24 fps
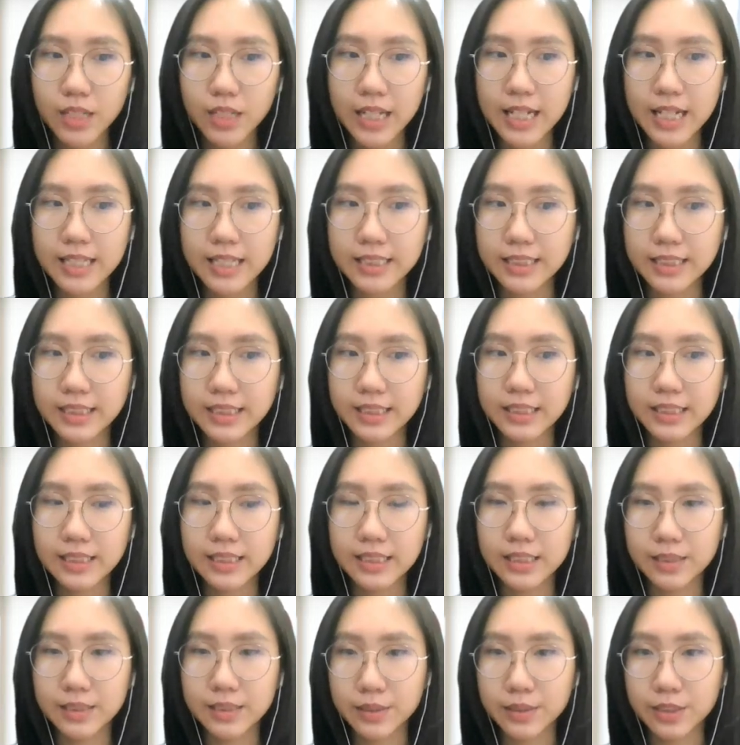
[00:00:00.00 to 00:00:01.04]
as
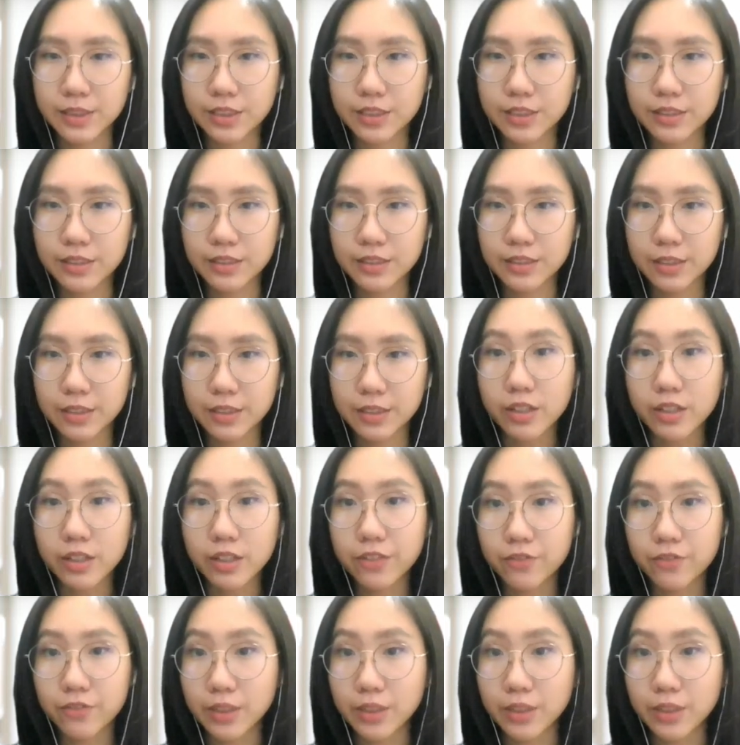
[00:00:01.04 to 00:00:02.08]
the lawyer
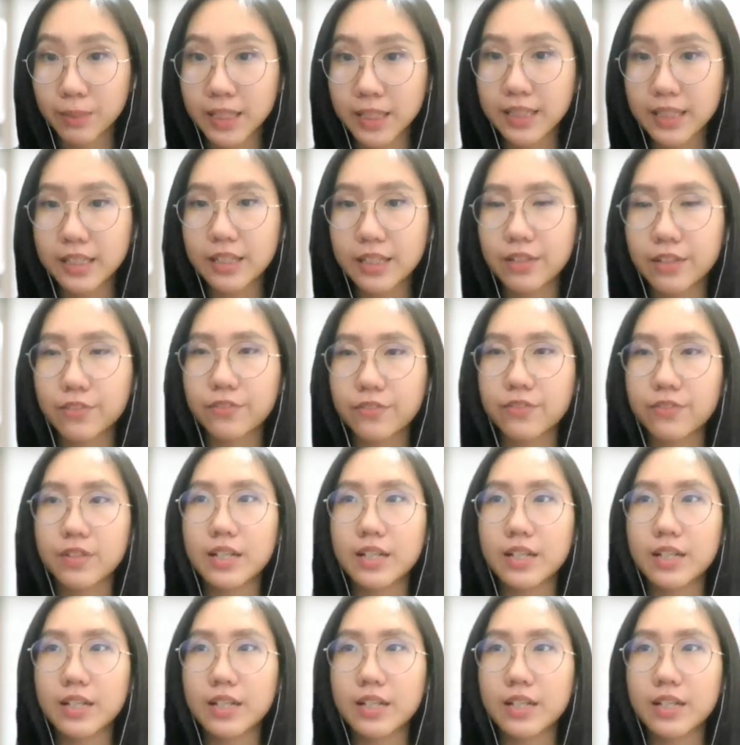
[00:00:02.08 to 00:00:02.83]
for the plaintiff,